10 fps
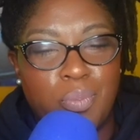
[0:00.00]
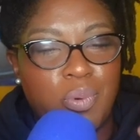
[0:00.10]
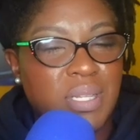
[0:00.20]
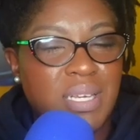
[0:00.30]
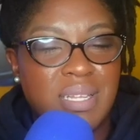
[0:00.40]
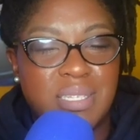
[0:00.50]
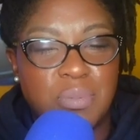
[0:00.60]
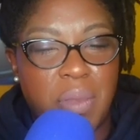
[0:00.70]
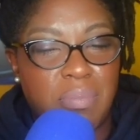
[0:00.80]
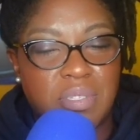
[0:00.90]
Willie
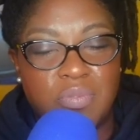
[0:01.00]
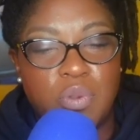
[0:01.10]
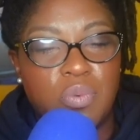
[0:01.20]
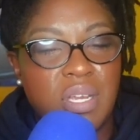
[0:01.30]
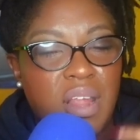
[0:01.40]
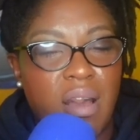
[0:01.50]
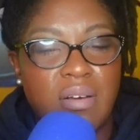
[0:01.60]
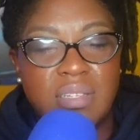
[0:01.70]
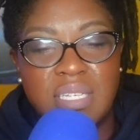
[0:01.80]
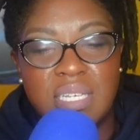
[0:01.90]
Lynch papers, if you read
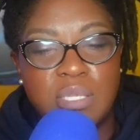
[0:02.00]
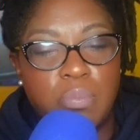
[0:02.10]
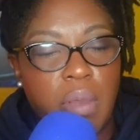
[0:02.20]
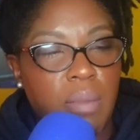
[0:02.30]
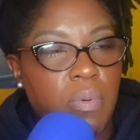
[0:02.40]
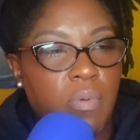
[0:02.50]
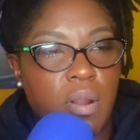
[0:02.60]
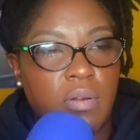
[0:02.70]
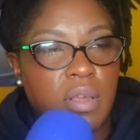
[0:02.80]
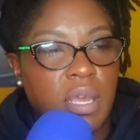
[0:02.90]
all of this
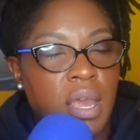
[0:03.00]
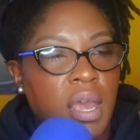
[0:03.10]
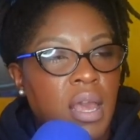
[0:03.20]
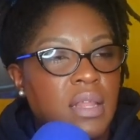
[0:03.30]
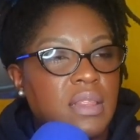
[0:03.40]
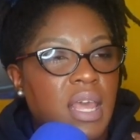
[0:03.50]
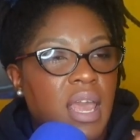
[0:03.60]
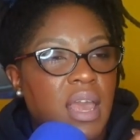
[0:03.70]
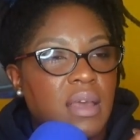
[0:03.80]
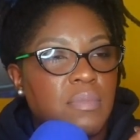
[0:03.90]
paperwork
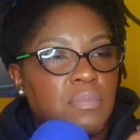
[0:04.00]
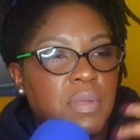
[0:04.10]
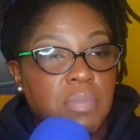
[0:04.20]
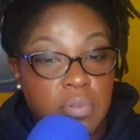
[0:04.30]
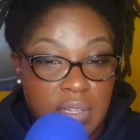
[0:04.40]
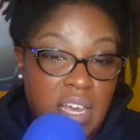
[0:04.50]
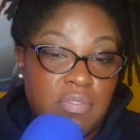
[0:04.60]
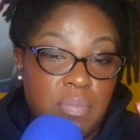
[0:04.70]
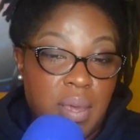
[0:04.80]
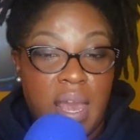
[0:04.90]
that people
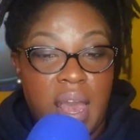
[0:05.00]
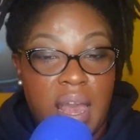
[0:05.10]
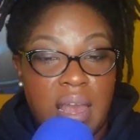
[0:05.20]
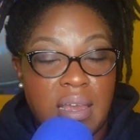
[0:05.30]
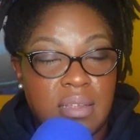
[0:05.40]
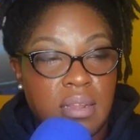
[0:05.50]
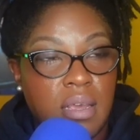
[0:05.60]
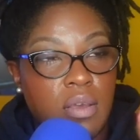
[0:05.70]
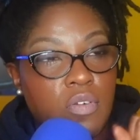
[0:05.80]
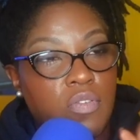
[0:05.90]
left behind
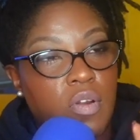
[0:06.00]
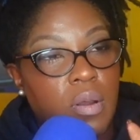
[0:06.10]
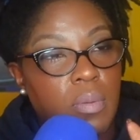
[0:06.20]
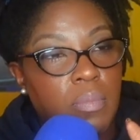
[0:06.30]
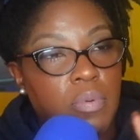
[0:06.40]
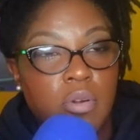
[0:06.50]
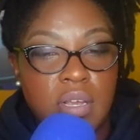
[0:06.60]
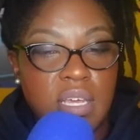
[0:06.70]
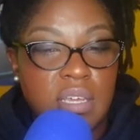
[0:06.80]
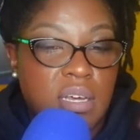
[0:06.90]
from
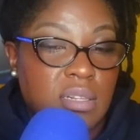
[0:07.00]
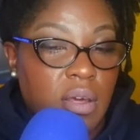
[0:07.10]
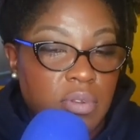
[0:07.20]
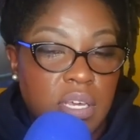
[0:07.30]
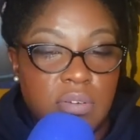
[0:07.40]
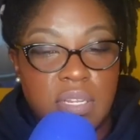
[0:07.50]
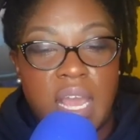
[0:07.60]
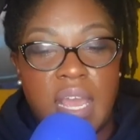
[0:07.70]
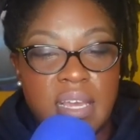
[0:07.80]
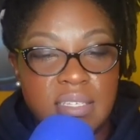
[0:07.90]
pre colonial
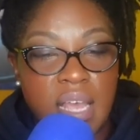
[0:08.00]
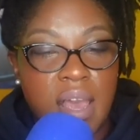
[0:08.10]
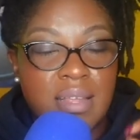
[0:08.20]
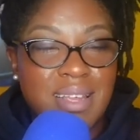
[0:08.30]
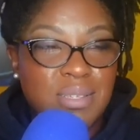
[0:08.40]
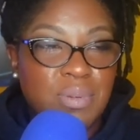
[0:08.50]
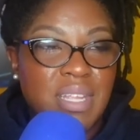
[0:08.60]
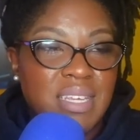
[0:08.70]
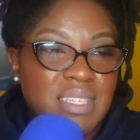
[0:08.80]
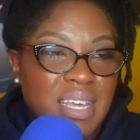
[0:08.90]
days. That's
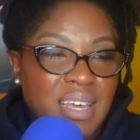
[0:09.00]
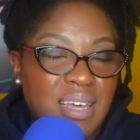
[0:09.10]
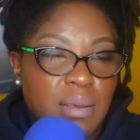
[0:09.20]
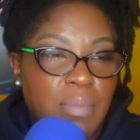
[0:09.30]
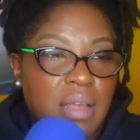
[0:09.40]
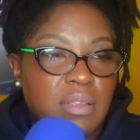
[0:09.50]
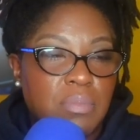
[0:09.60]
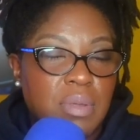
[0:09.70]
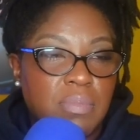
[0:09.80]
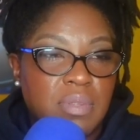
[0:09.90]
what they said about the
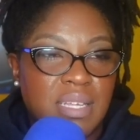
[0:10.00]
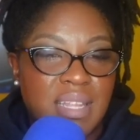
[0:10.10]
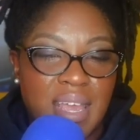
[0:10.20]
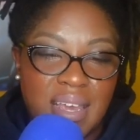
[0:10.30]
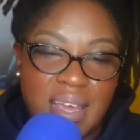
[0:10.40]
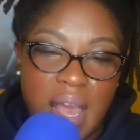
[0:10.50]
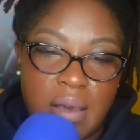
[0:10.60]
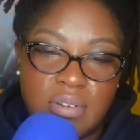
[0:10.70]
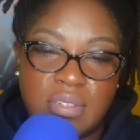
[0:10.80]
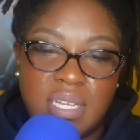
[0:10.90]
people that they
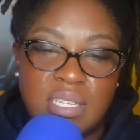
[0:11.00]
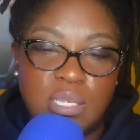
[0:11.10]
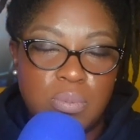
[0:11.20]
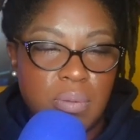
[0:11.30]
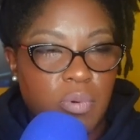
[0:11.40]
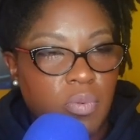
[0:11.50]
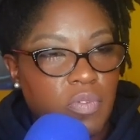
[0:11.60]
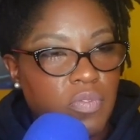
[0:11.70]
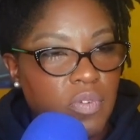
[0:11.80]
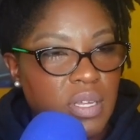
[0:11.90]
encountered that these people were
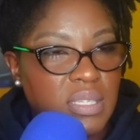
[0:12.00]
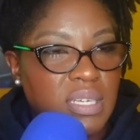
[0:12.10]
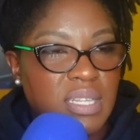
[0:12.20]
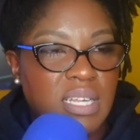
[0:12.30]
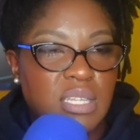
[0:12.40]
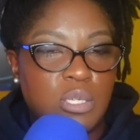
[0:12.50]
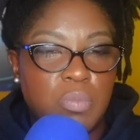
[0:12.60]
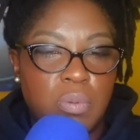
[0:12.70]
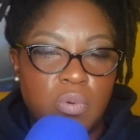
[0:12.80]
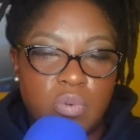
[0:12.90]
friendly, that these
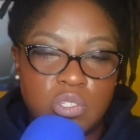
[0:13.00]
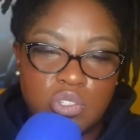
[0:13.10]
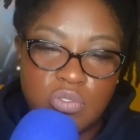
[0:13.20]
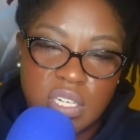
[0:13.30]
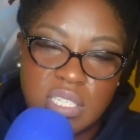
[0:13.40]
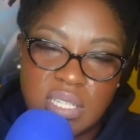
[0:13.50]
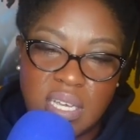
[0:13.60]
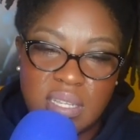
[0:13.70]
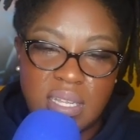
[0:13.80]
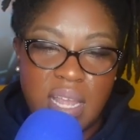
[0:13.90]
people were
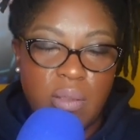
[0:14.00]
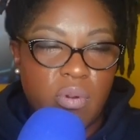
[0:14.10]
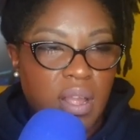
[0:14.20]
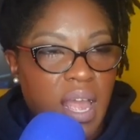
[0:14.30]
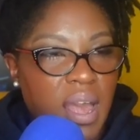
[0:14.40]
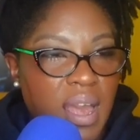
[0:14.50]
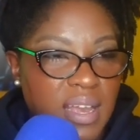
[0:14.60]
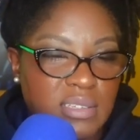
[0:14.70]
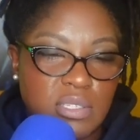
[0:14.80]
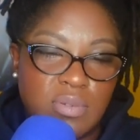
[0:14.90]
trusting, that they were
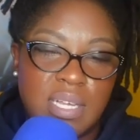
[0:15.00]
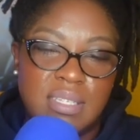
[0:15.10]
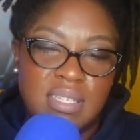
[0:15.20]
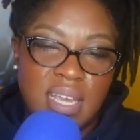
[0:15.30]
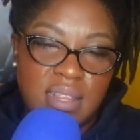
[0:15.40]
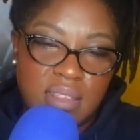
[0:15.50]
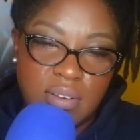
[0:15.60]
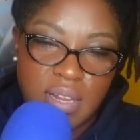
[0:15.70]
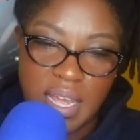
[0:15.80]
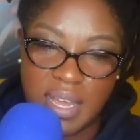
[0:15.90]
kind. So let's take
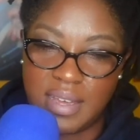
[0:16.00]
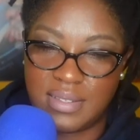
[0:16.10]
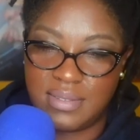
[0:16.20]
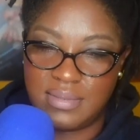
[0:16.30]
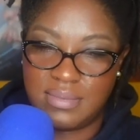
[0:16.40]
their land.